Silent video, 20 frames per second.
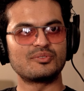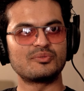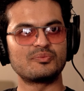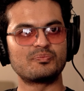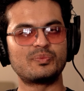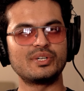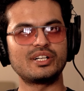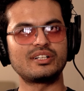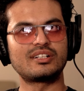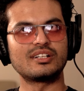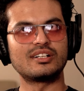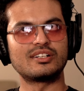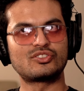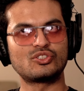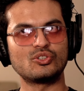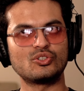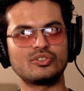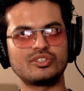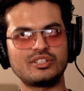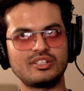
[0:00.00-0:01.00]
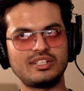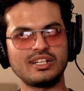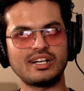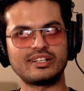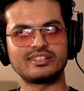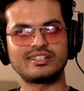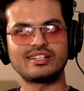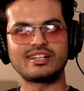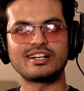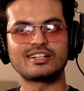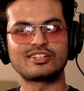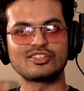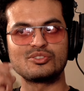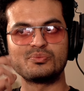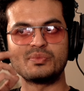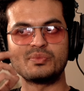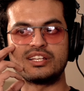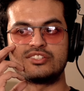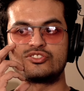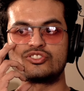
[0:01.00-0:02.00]
But uh, so the other director you
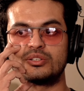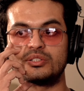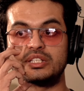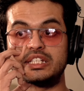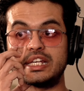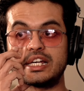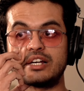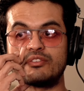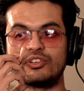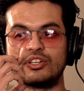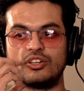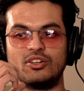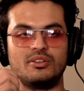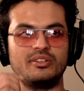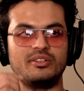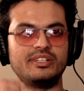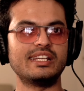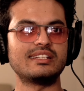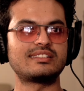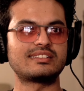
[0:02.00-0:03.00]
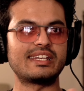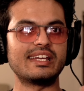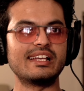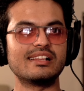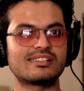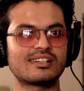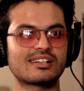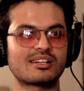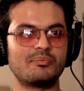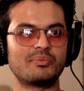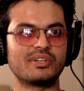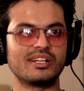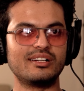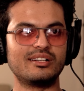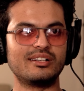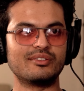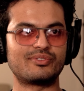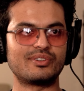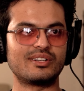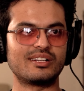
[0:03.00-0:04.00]
mentioned, they have a their scales are completely
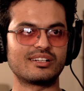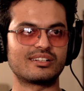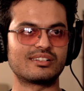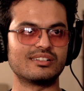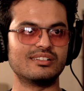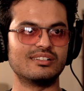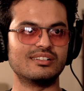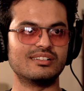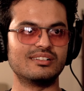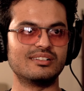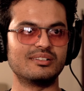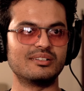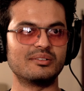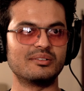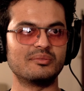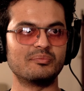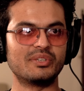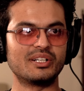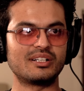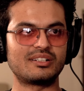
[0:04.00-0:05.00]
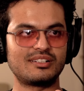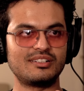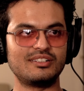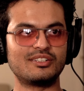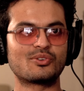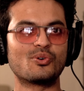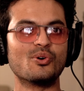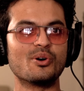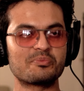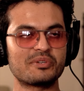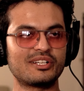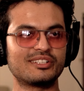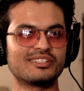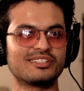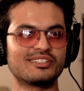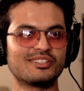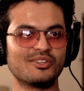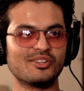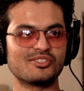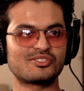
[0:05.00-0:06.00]
different. Like, uh, but the Coen Brothers
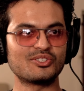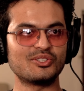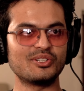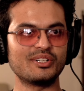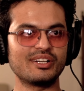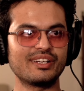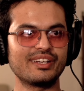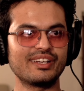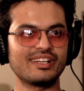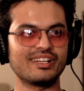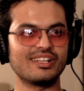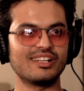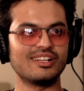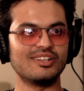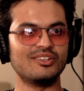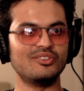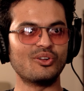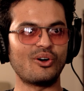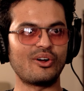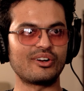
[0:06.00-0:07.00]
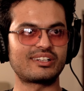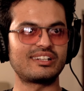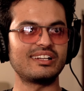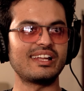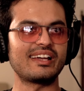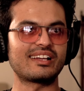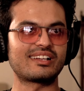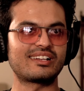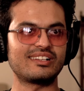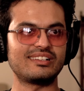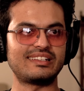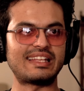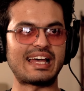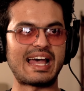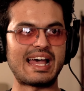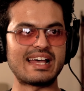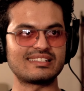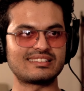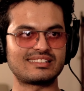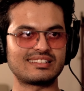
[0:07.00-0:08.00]
also not like the,
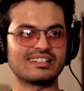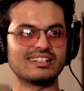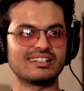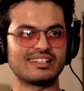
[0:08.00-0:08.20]
as